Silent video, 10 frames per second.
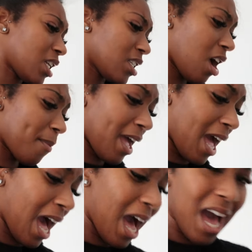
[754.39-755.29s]
I just hurt my
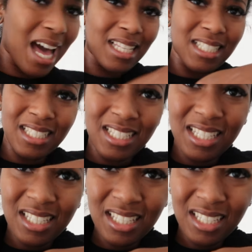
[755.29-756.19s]
hand.